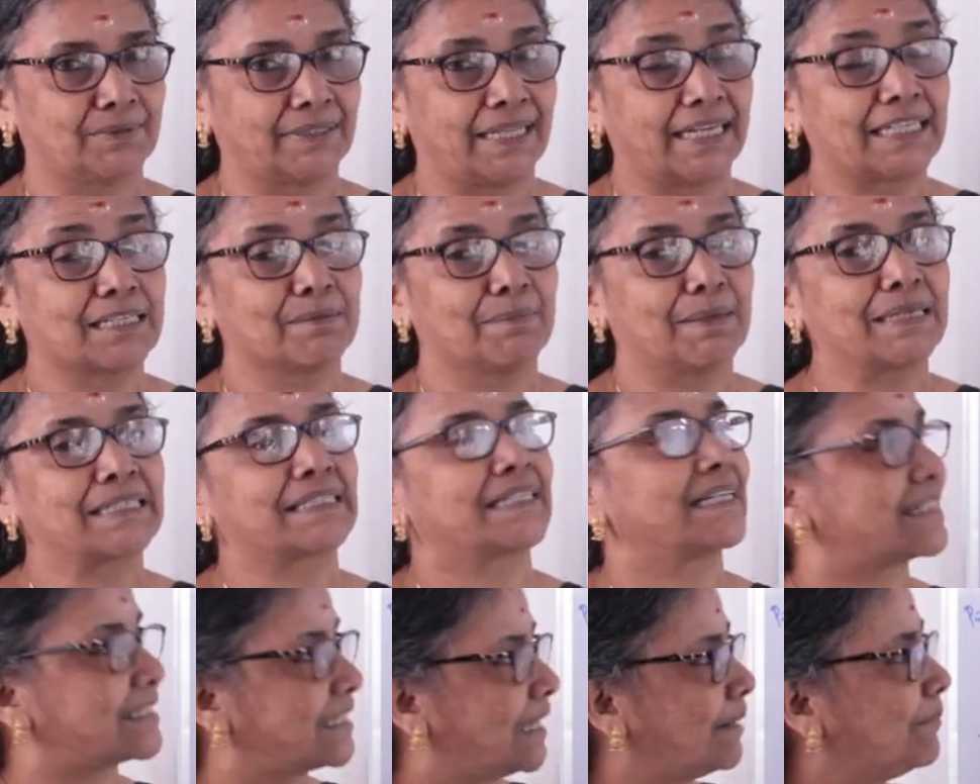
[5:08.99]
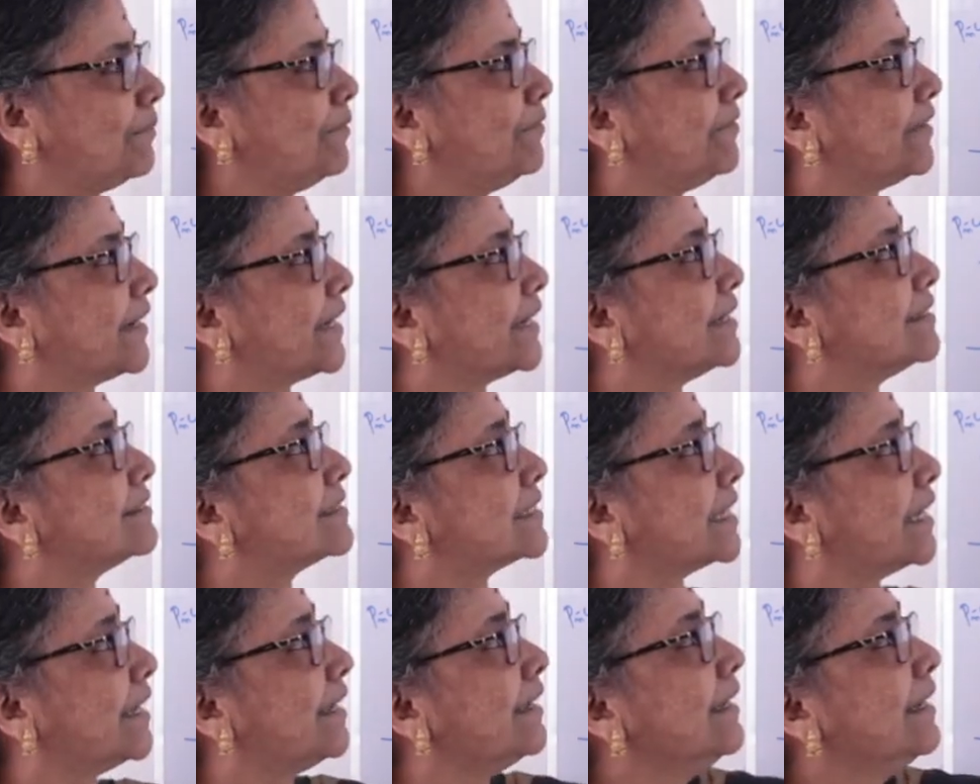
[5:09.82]
That is the best example we can
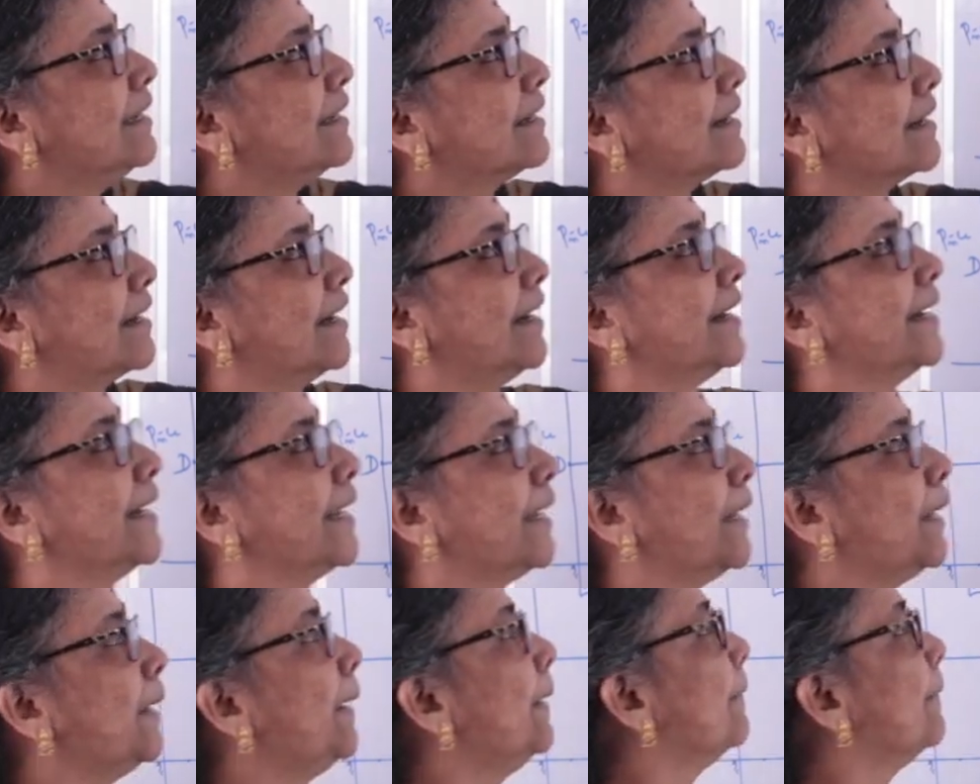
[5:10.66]
say regarding